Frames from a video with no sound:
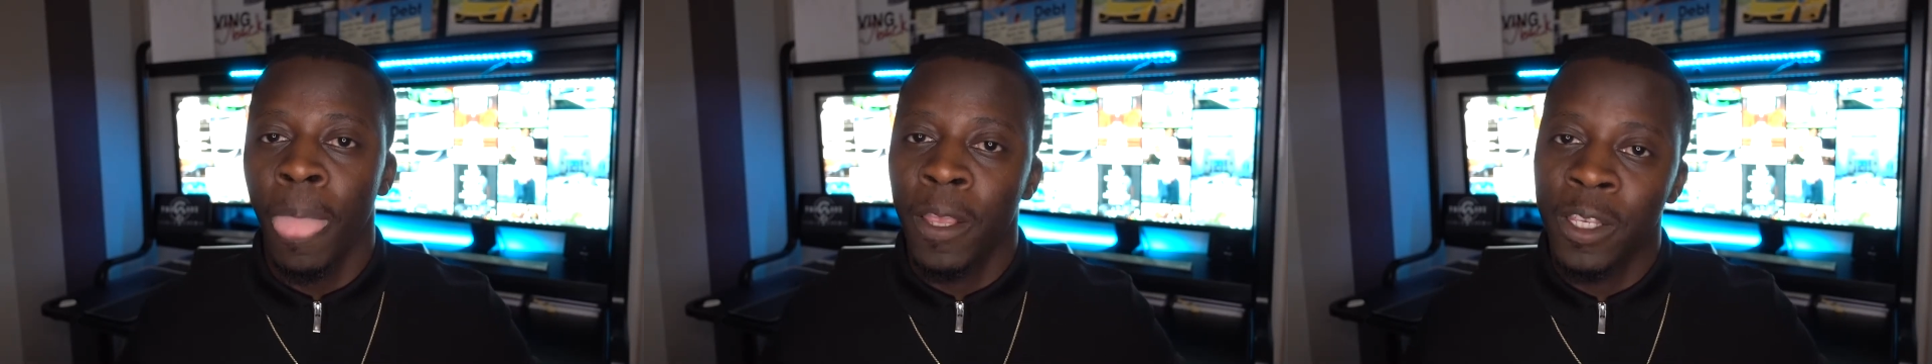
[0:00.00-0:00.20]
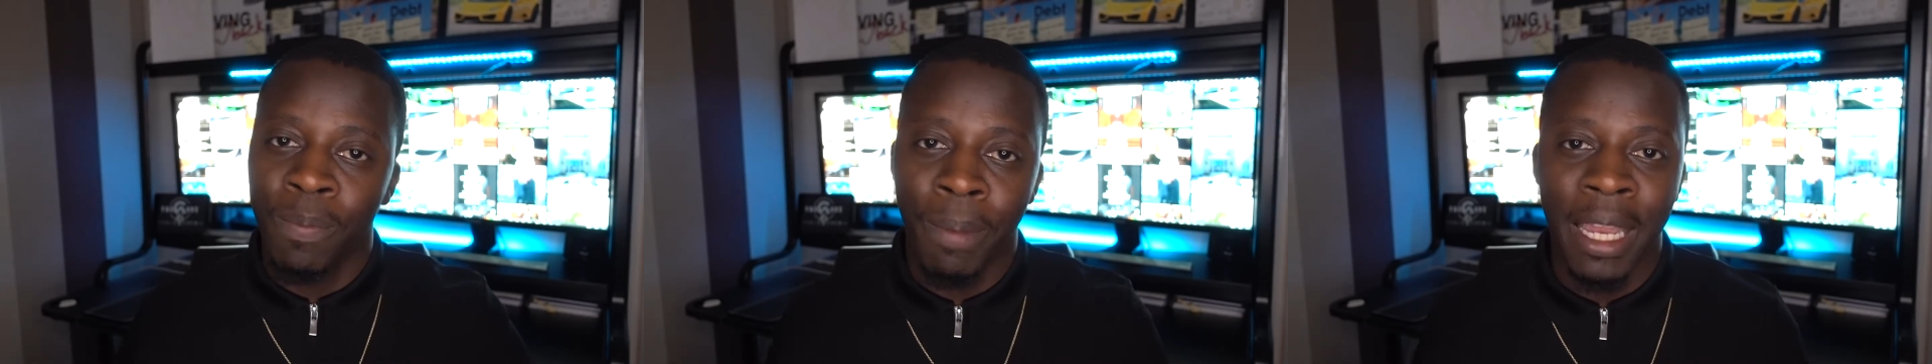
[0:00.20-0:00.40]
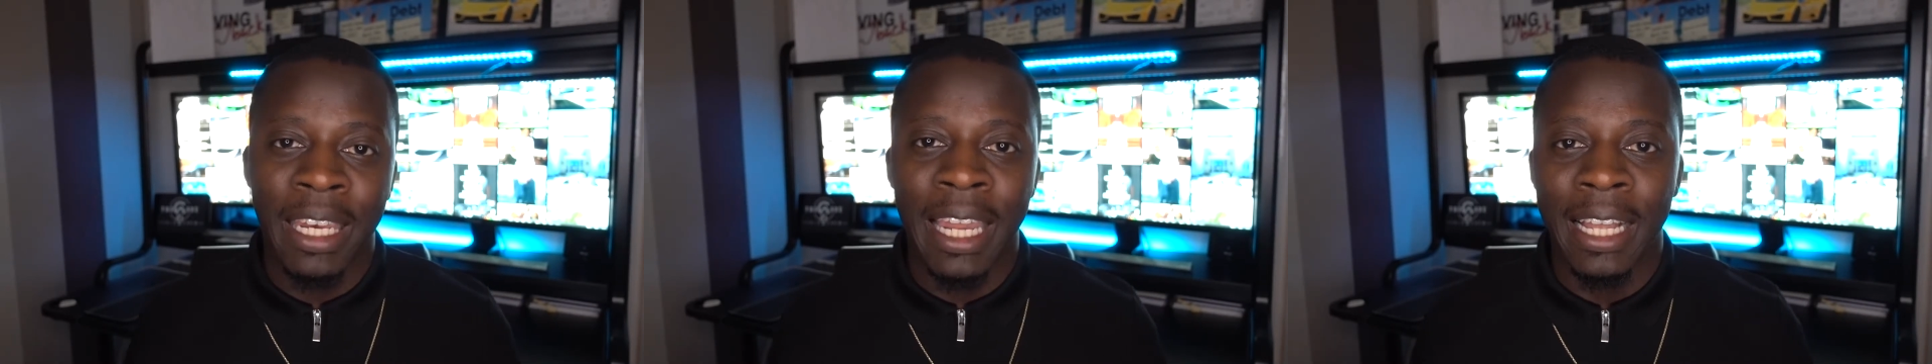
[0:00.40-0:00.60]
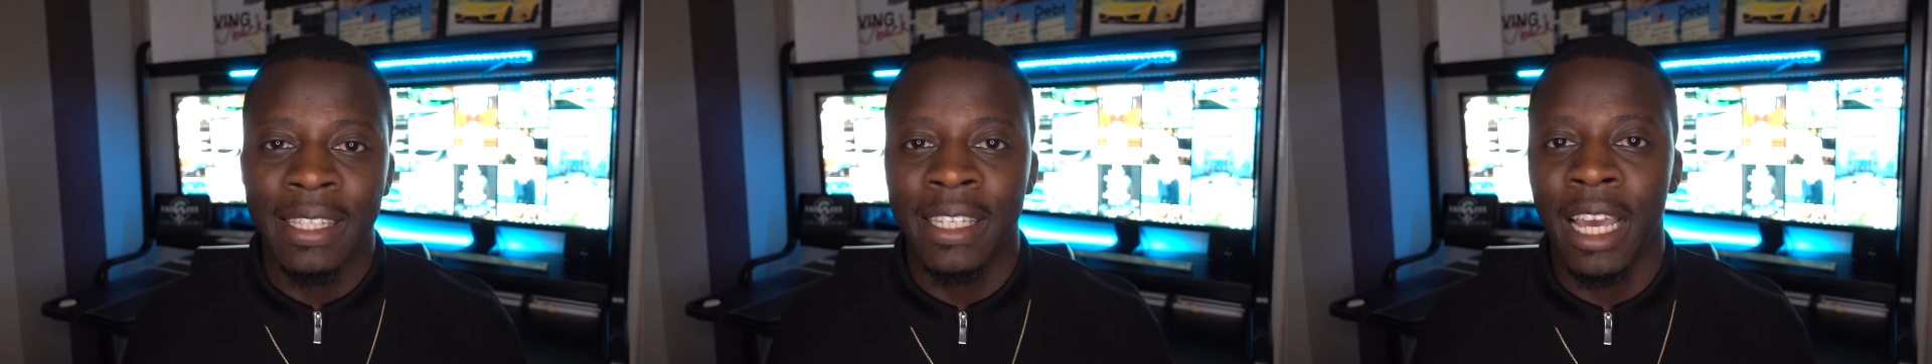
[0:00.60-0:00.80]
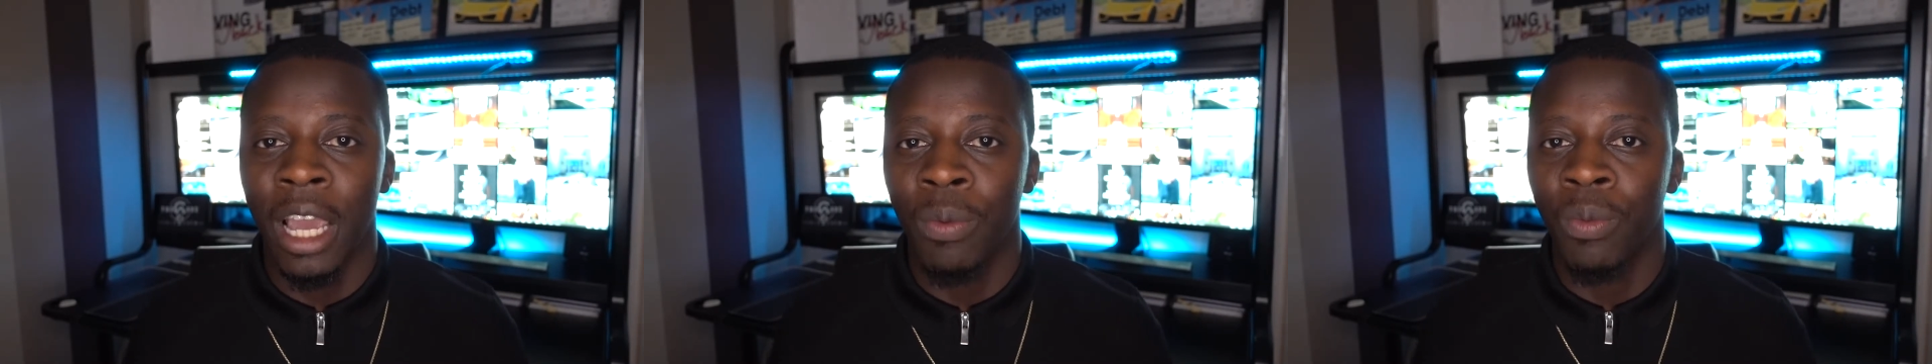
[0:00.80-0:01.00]
spend that
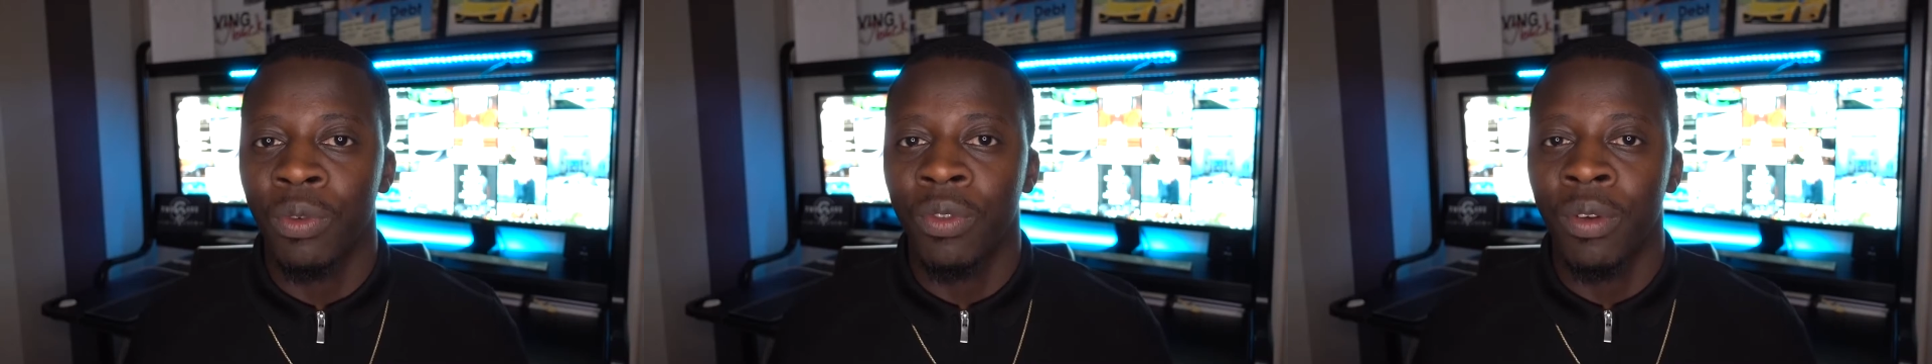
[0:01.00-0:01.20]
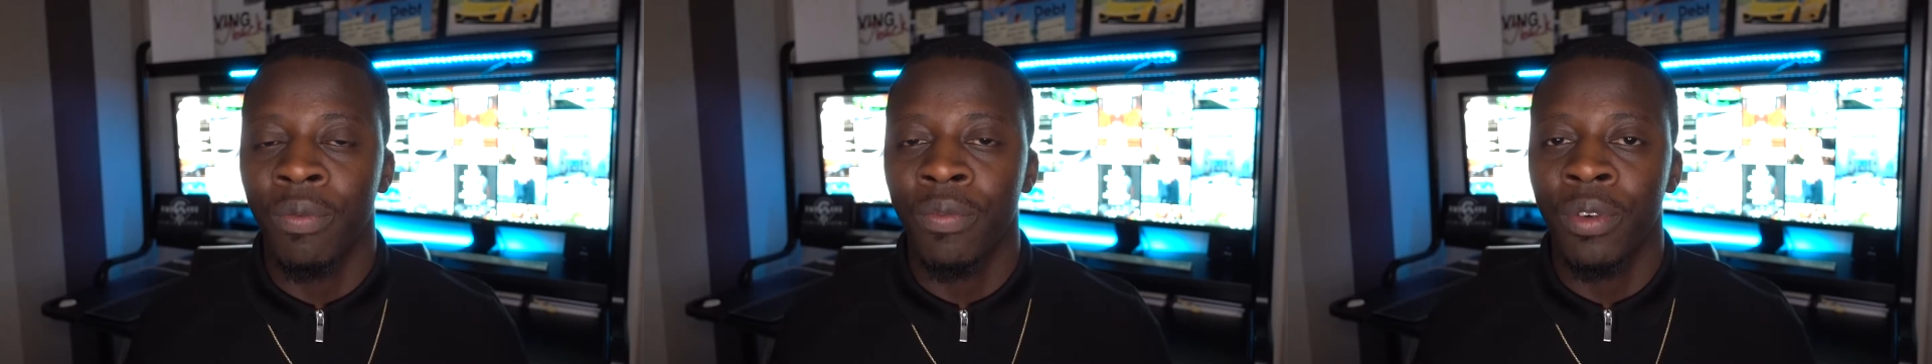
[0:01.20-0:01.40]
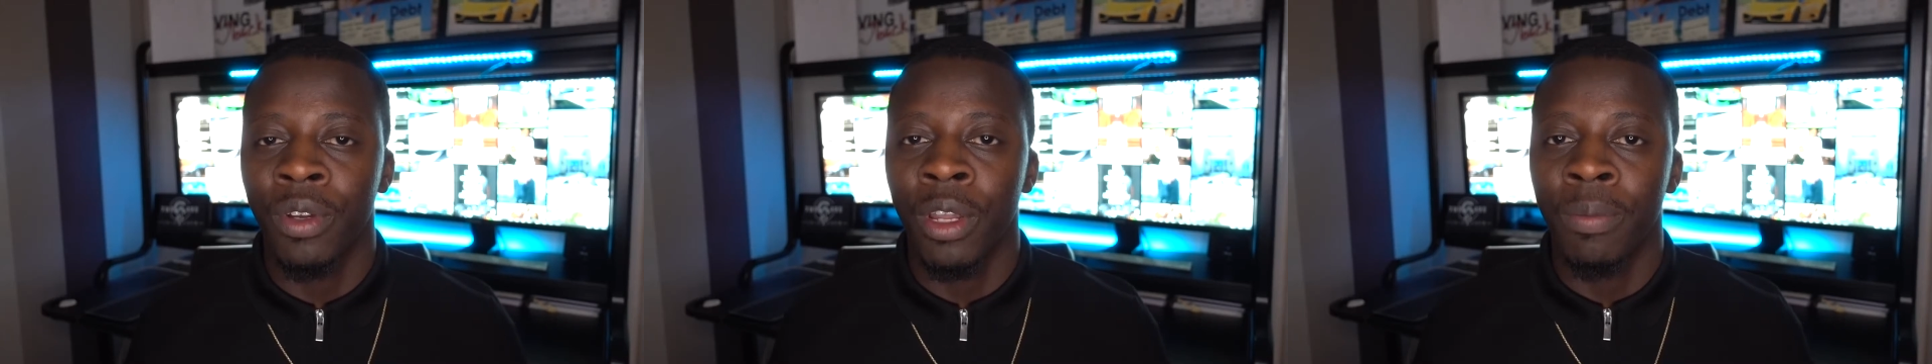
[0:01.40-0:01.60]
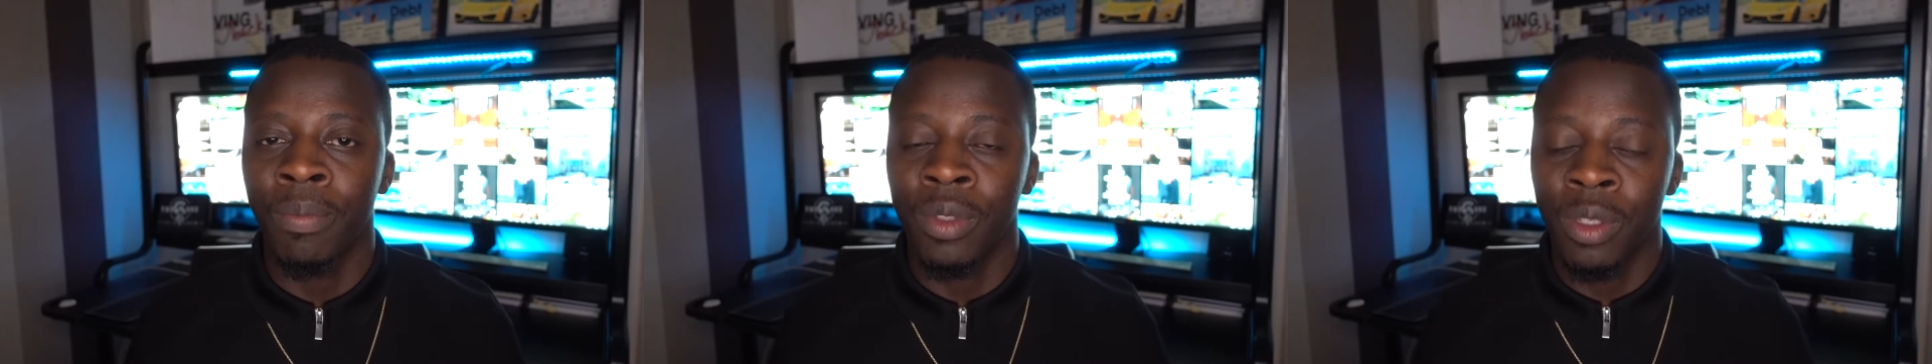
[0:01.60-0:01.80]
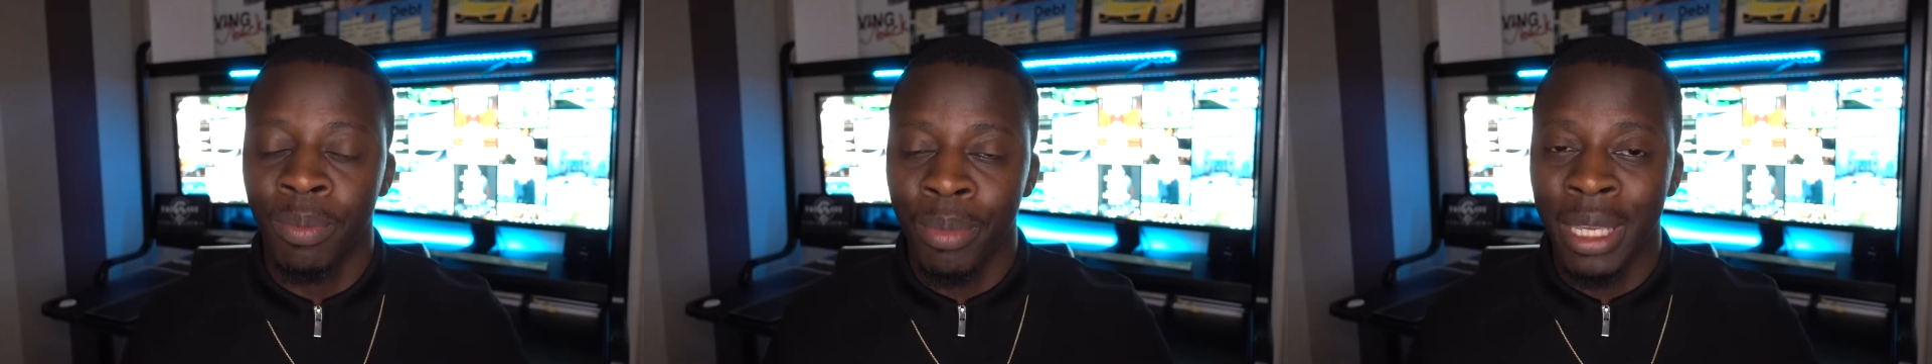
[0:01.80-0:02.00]
time with them for them
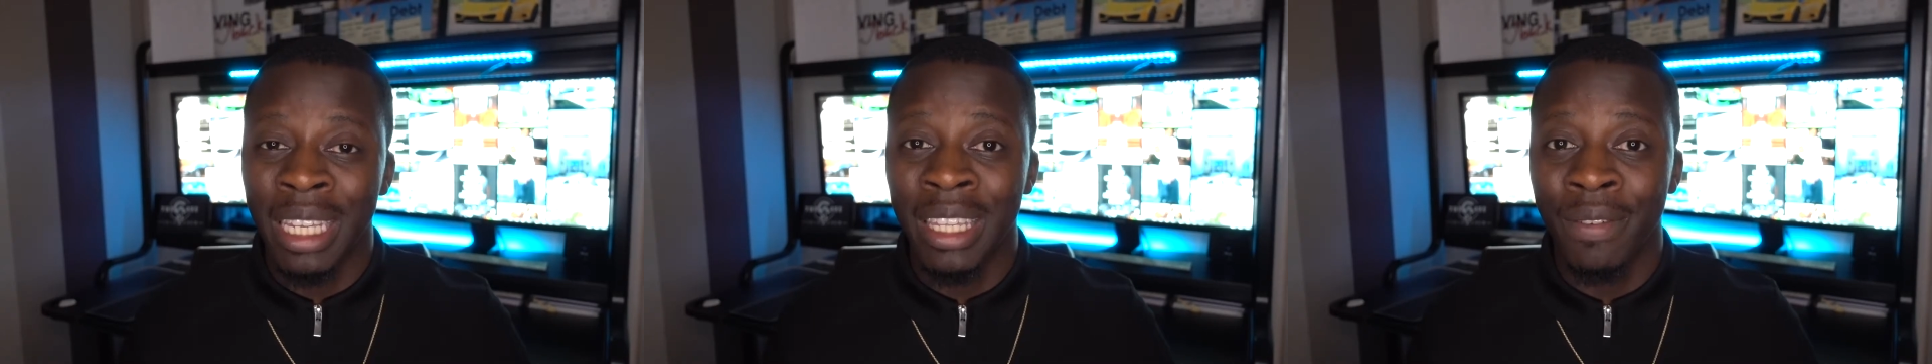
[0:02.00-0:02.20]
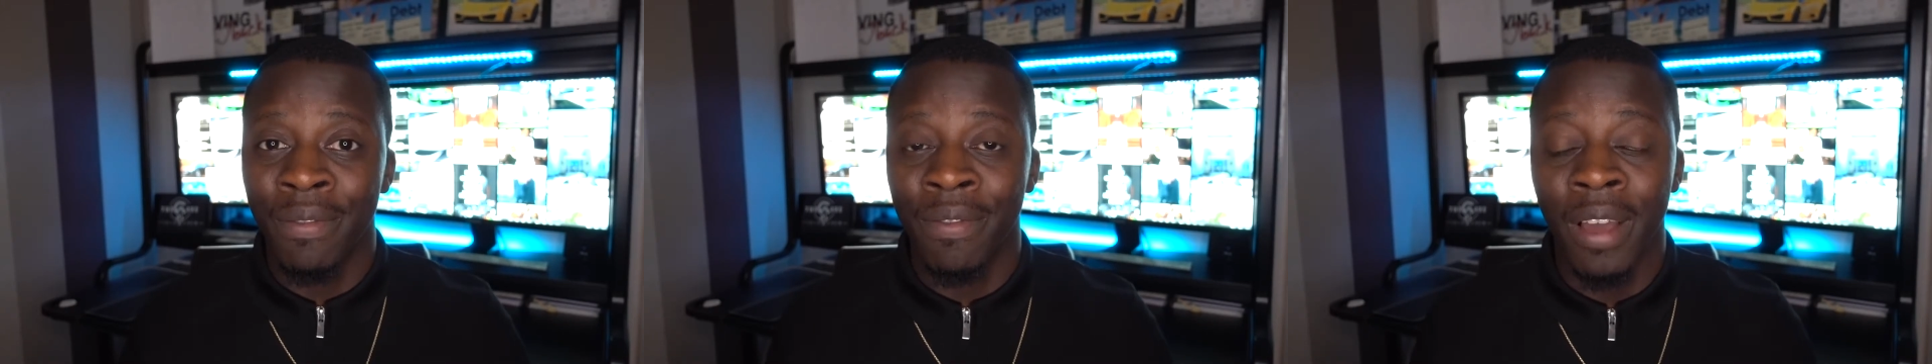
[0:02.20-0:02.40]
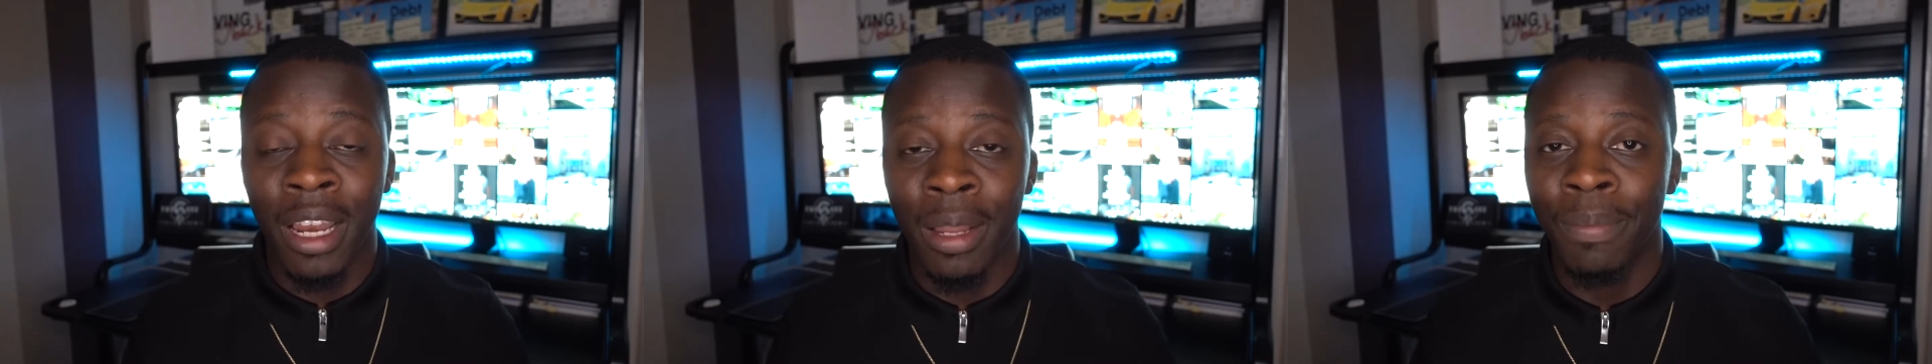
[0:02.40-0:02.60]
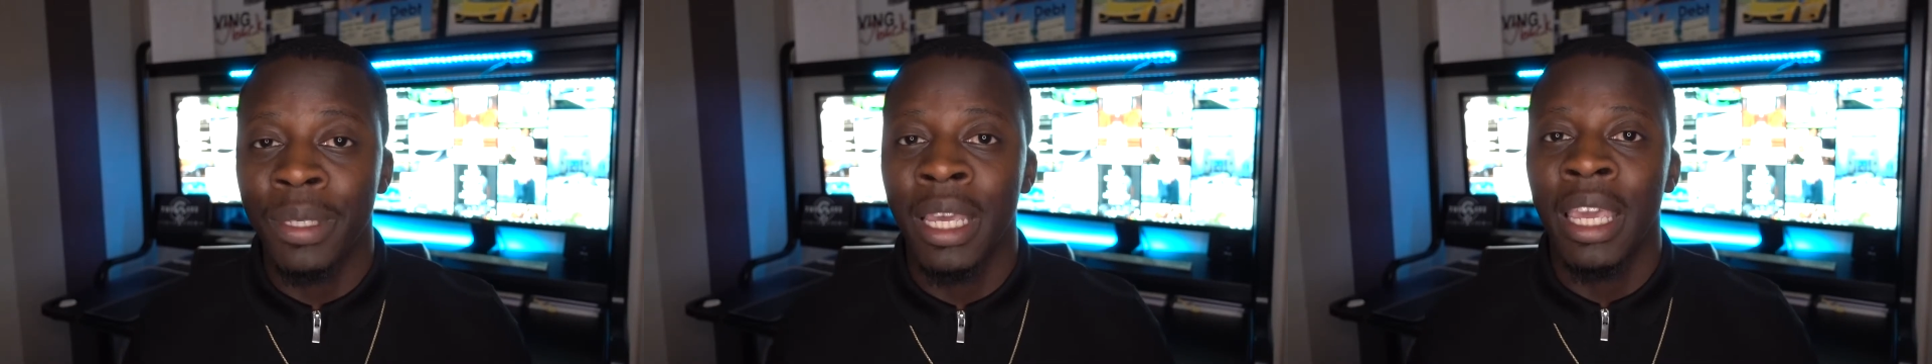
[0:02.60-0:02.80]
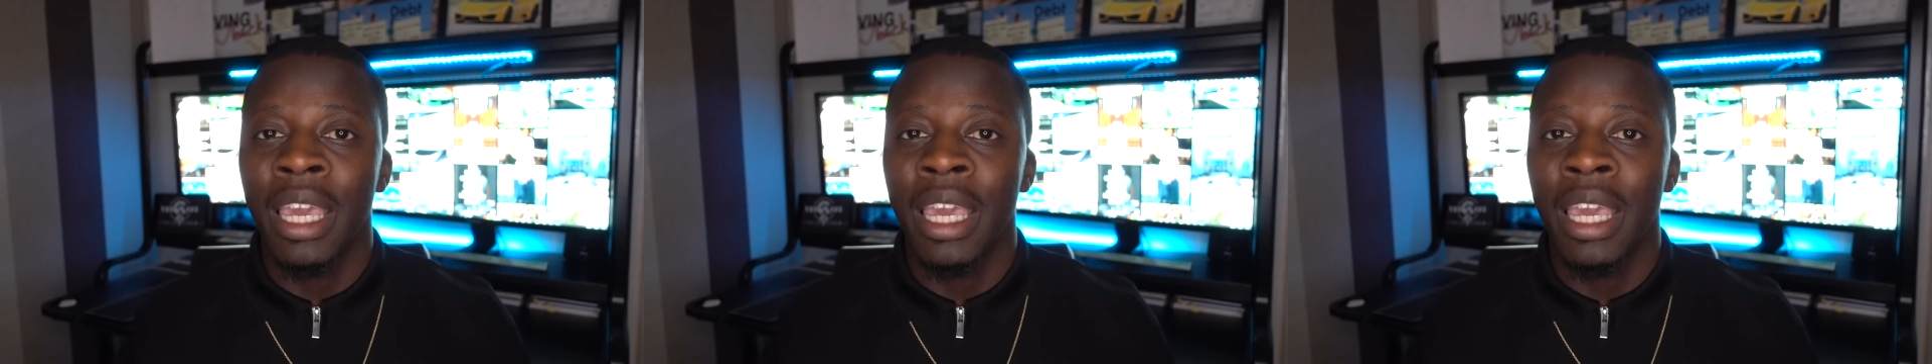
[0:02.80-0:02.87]
to be developed